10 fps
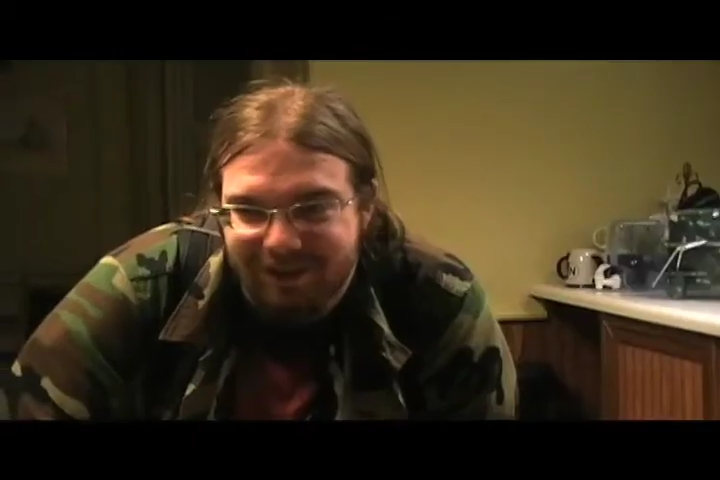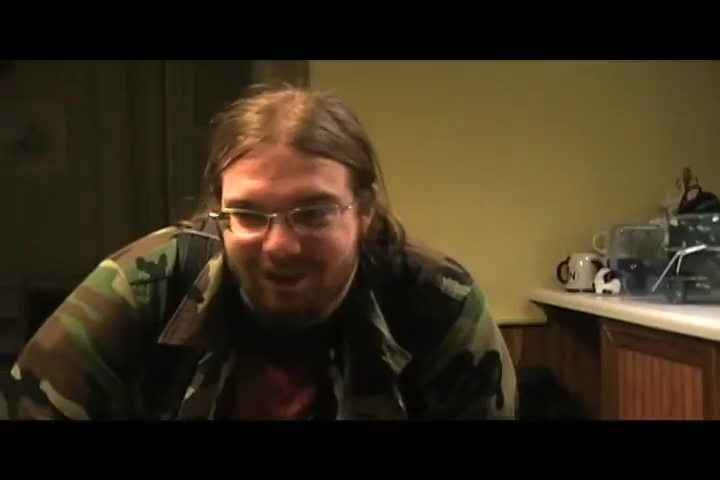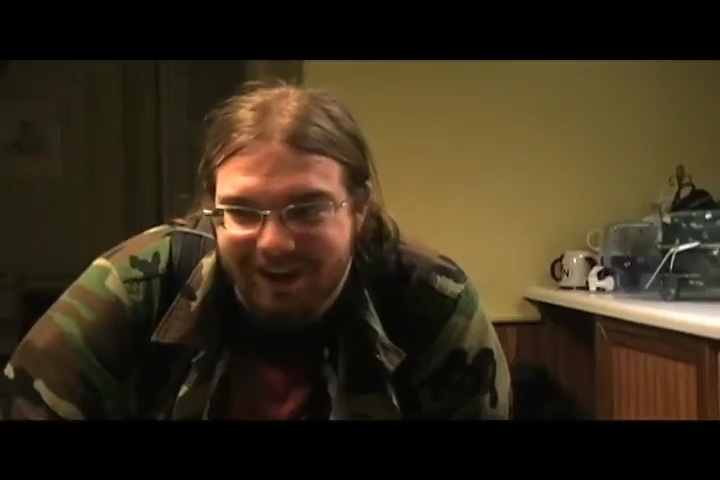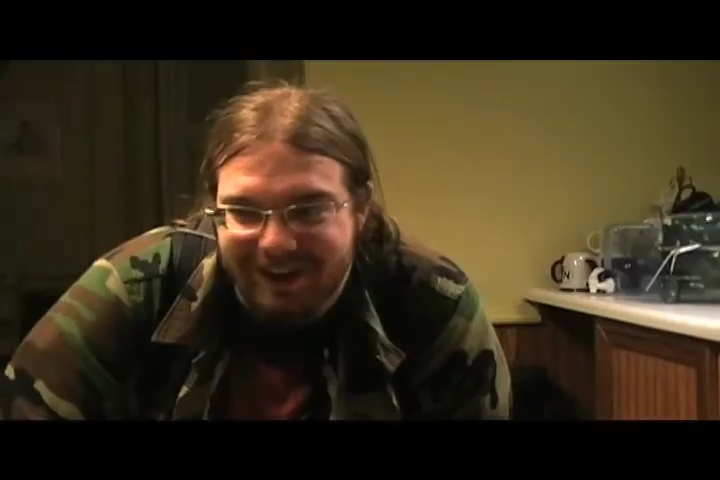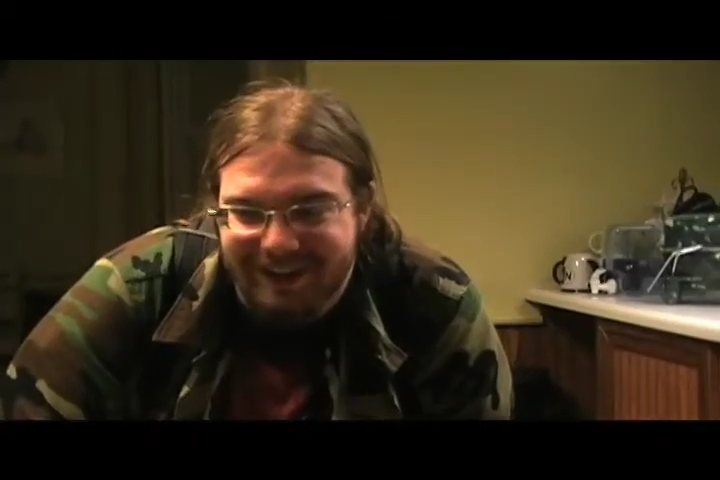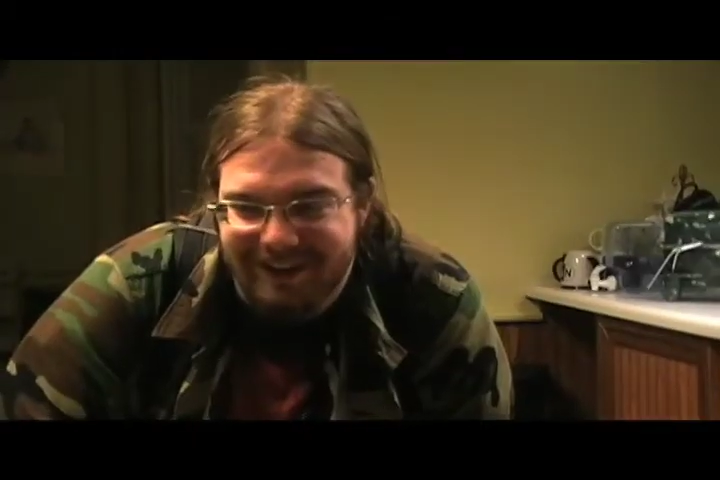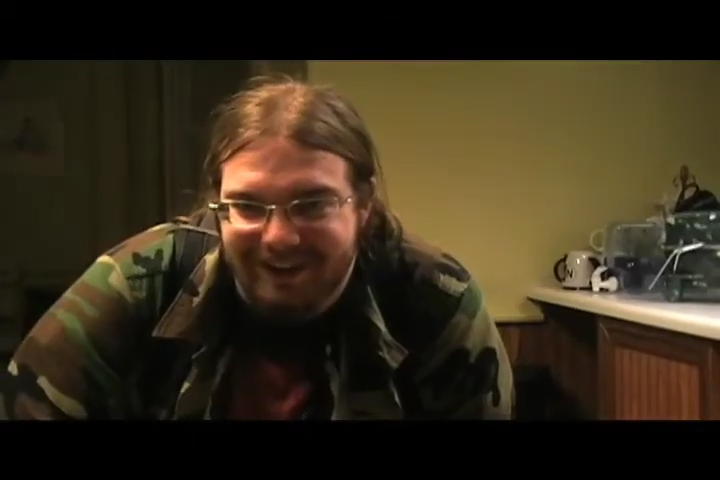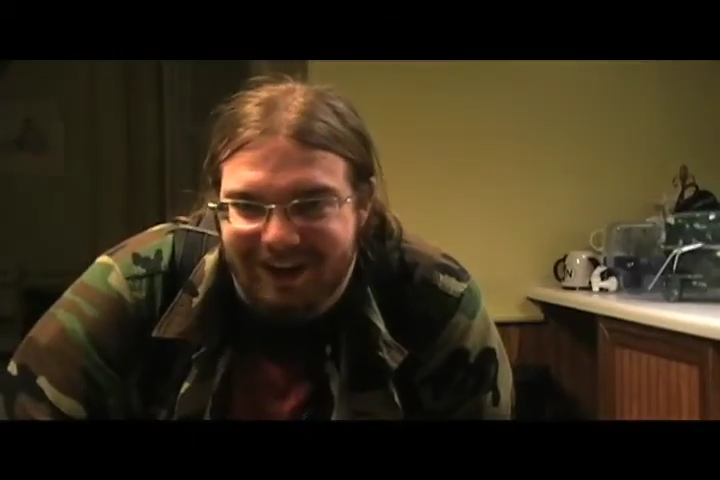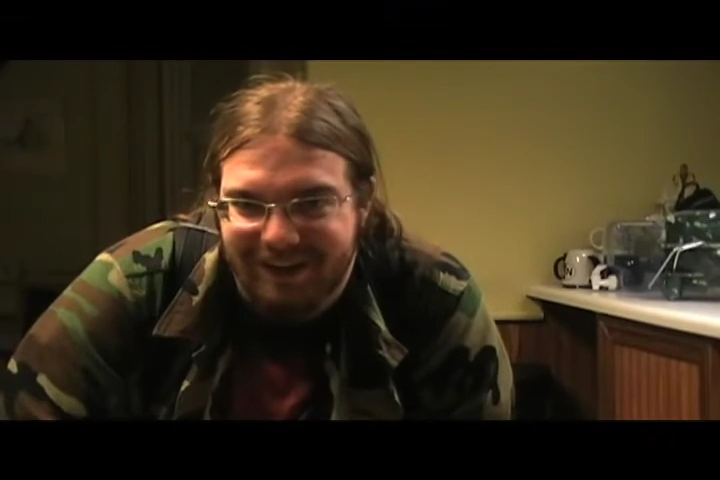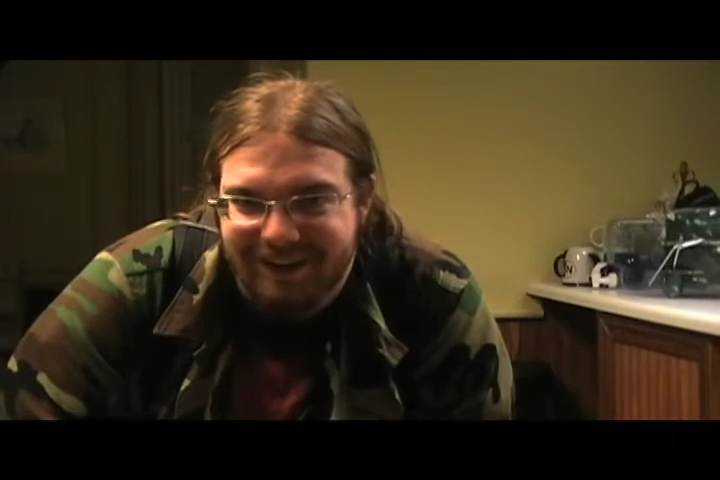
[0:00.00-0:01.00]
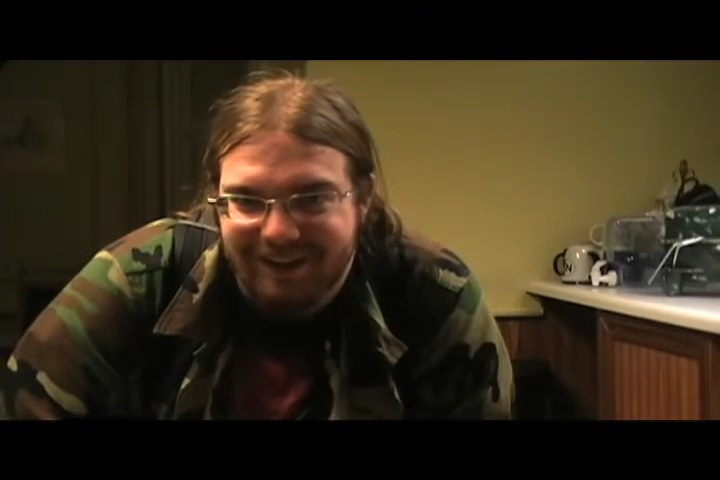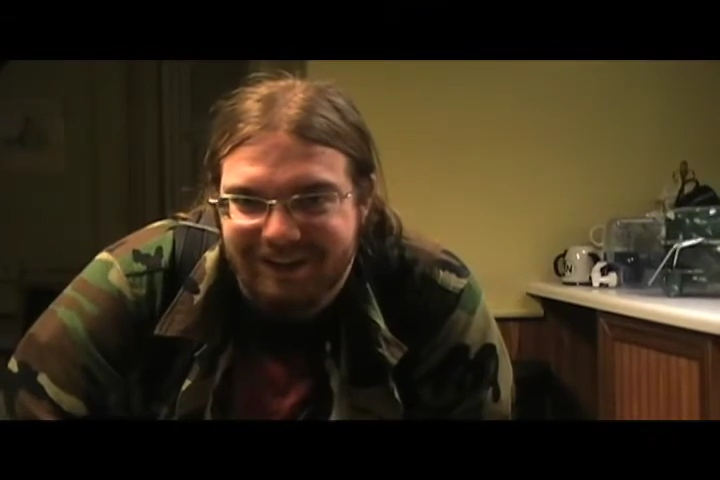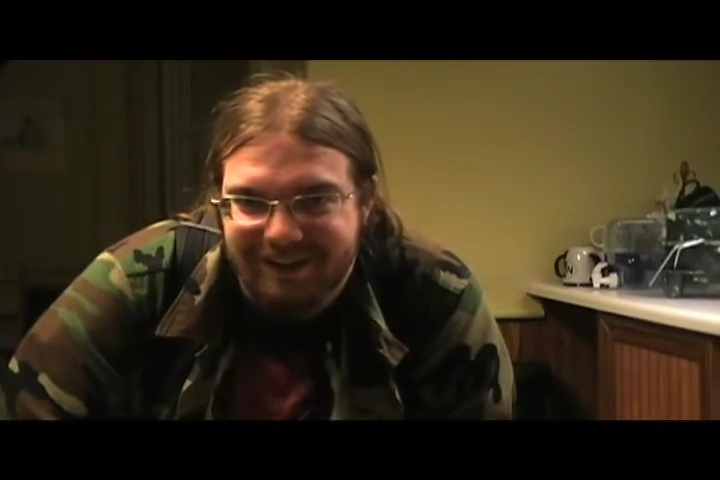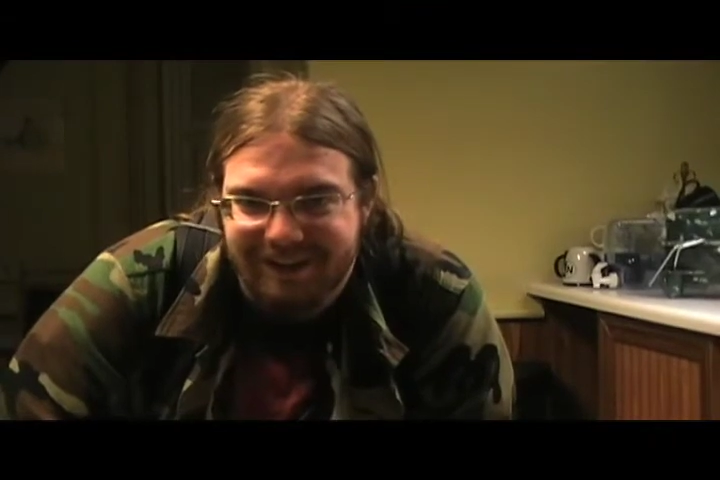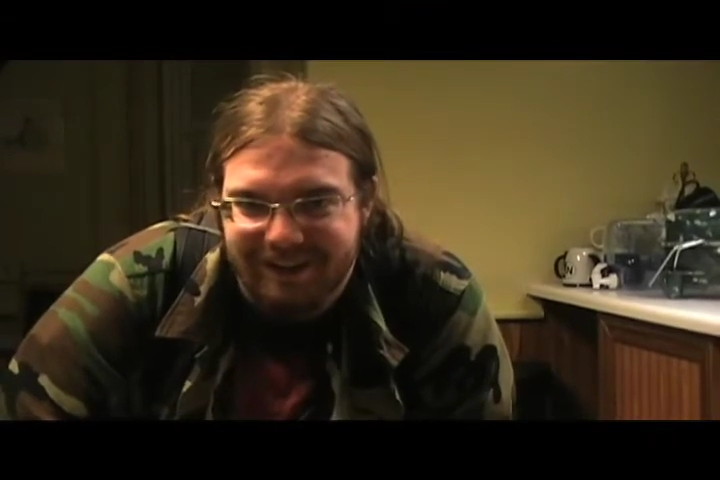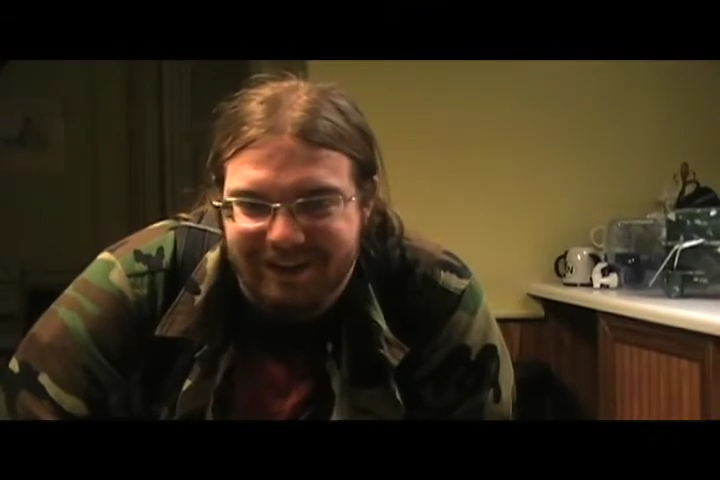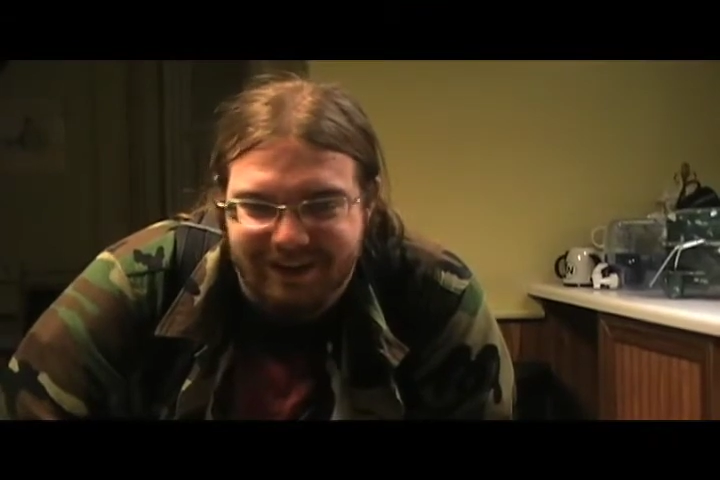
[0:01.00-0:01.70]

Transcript: Writing sucks. It's